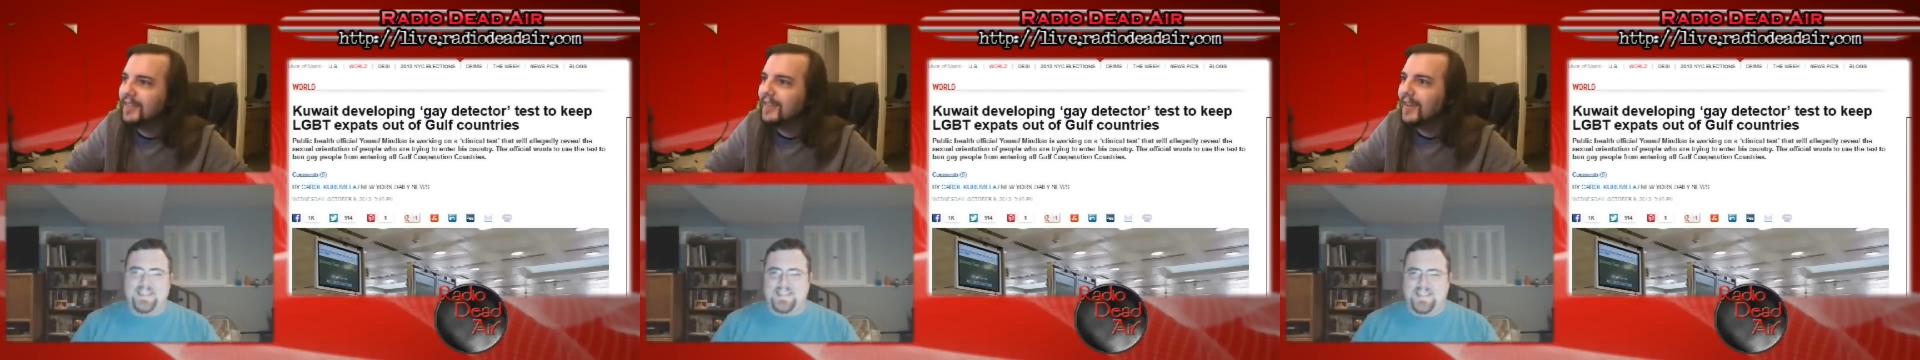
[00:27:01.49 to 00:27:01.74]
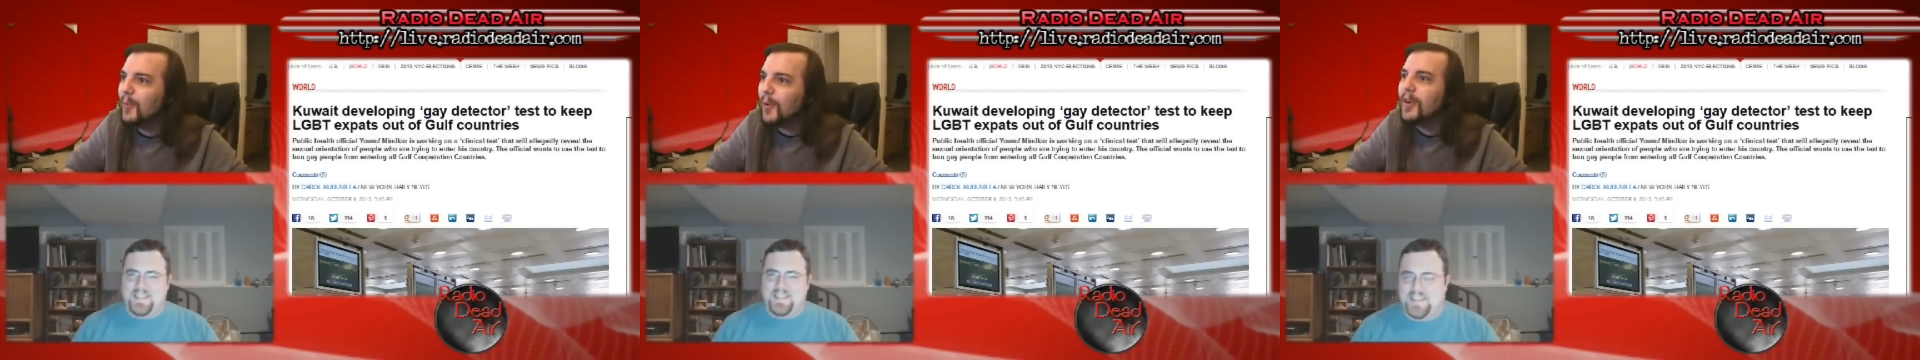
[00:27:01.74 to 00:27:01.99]

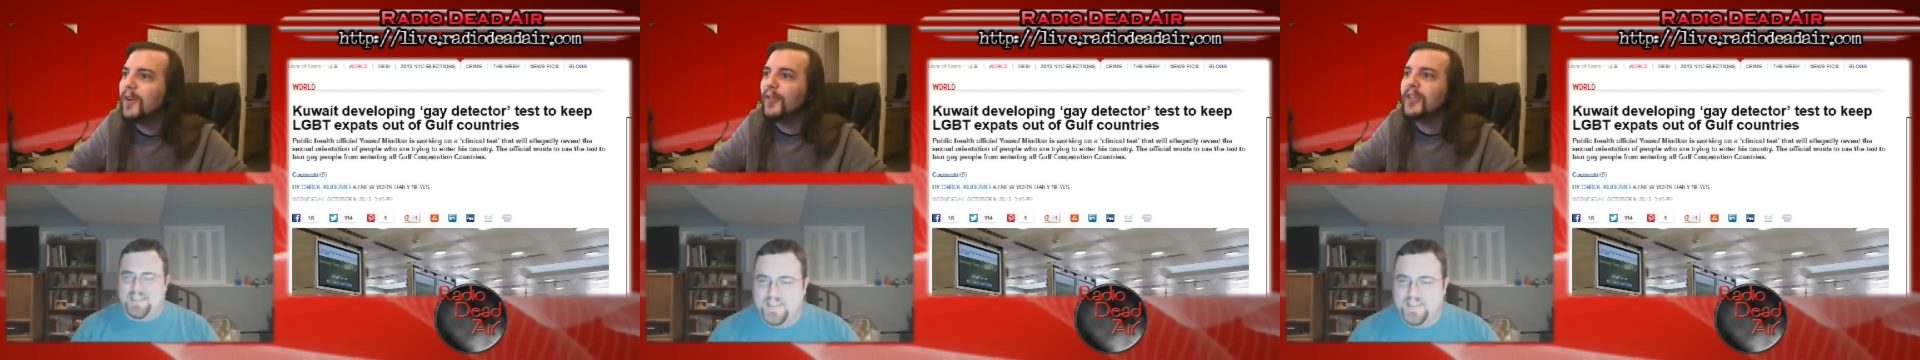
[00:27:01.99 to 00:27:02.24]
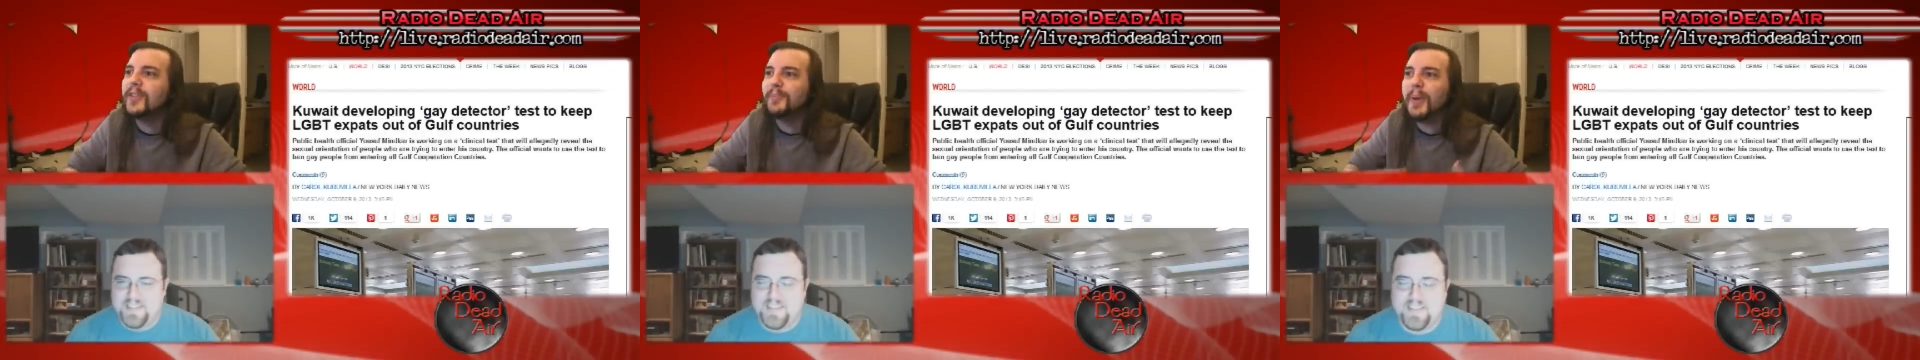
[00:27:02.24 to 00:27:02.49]
Speaker 1: I wonder if
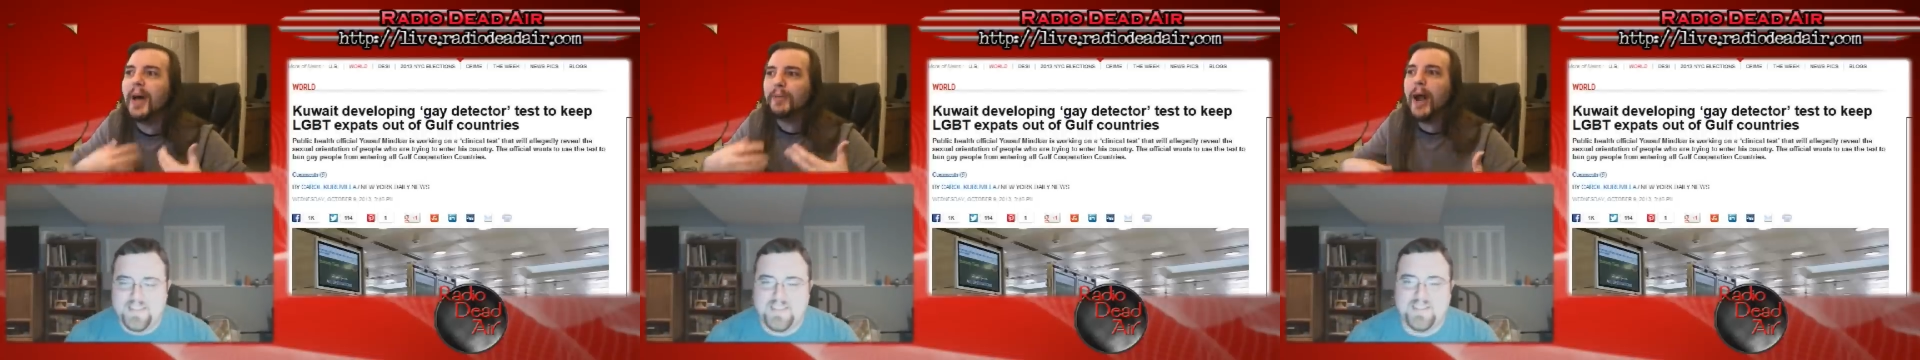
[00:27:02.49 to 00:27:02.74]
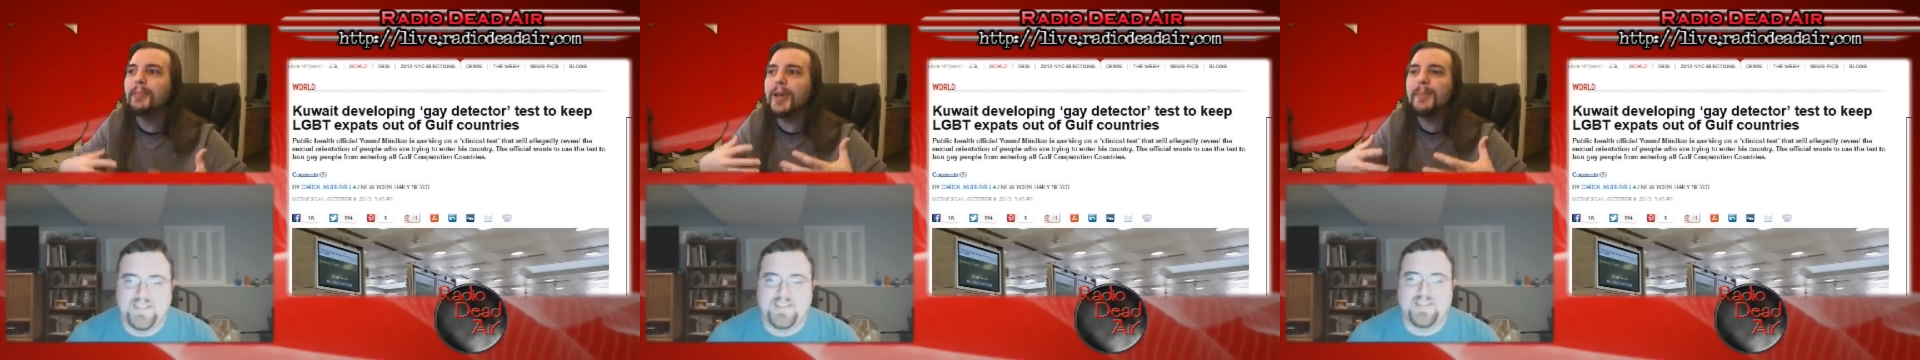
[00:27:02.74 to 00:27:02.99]
it's about
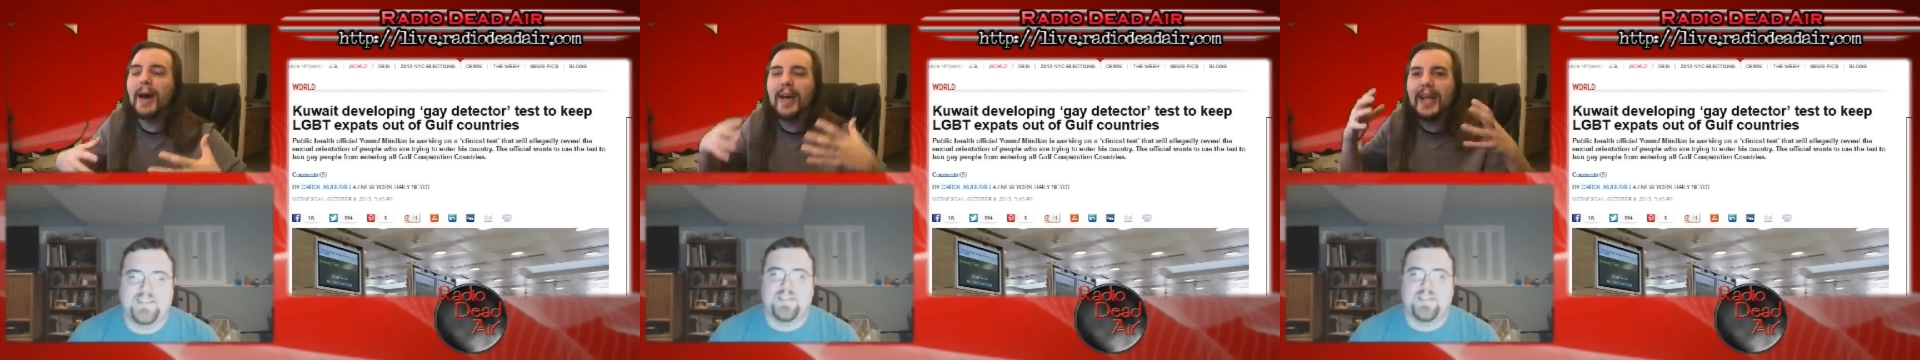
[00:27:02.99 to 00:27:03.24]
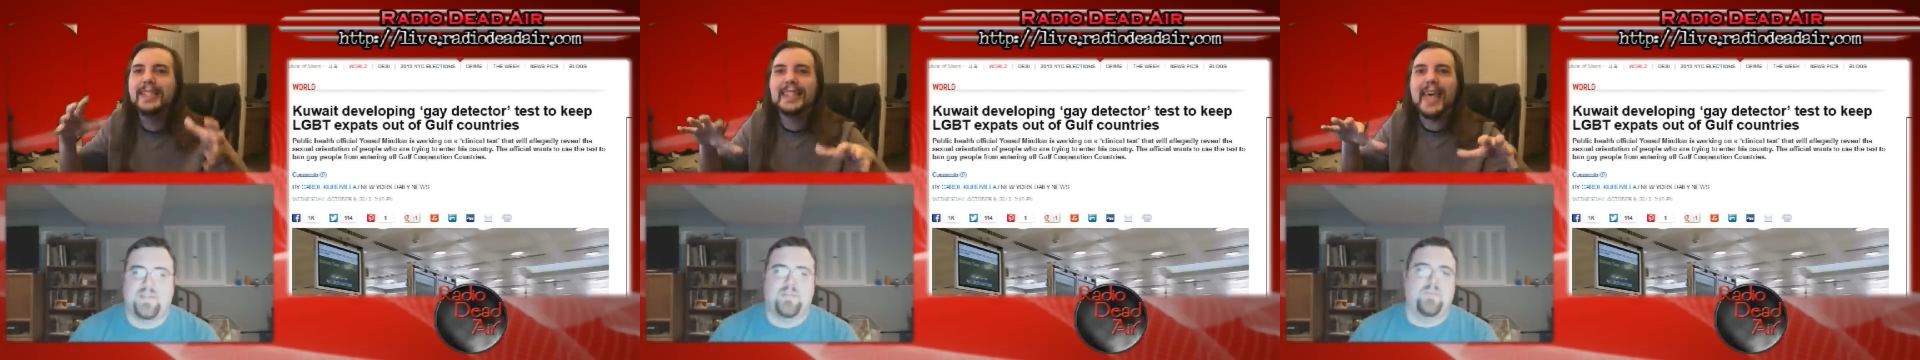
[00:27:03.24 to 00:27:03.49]
probably about
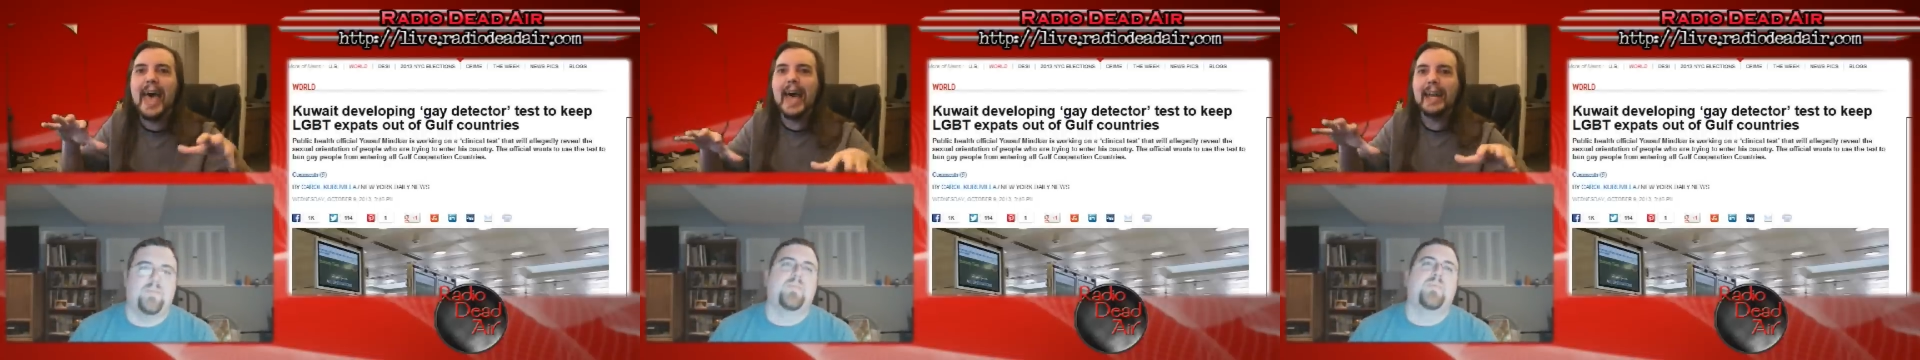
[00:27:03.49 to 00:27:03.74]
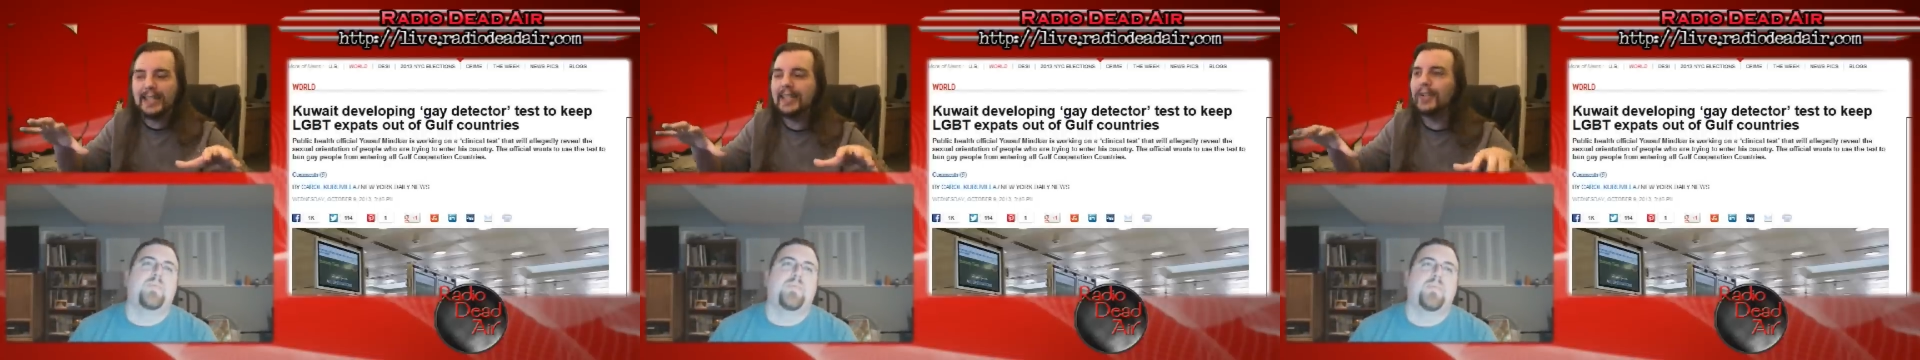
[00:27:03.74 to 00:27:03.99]
as
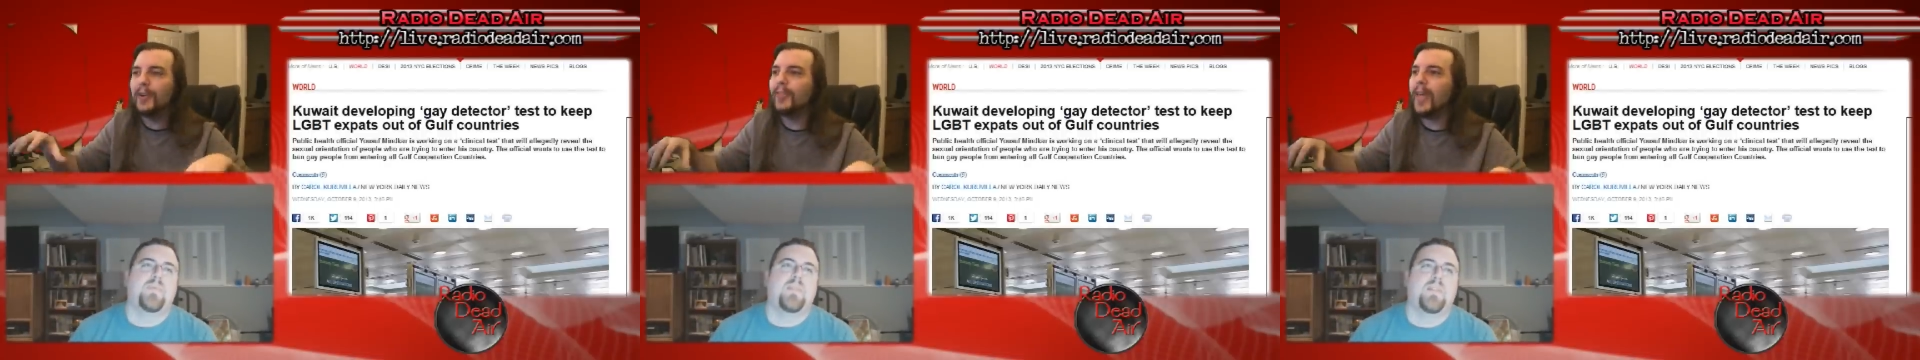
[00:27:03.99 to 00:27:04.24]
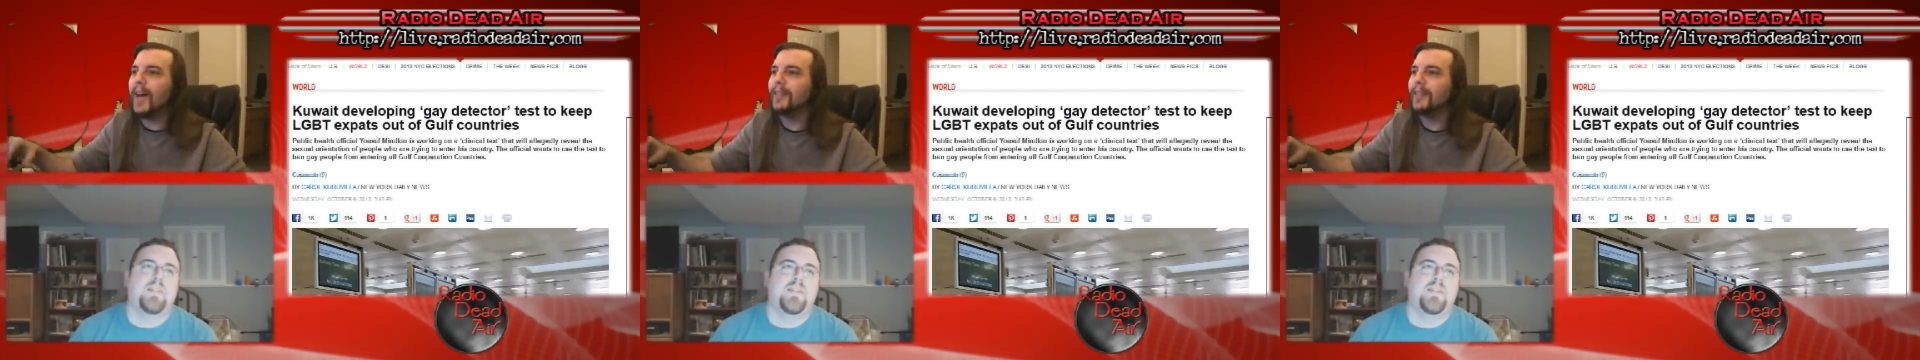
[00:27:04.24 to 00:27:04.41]
that, you know, that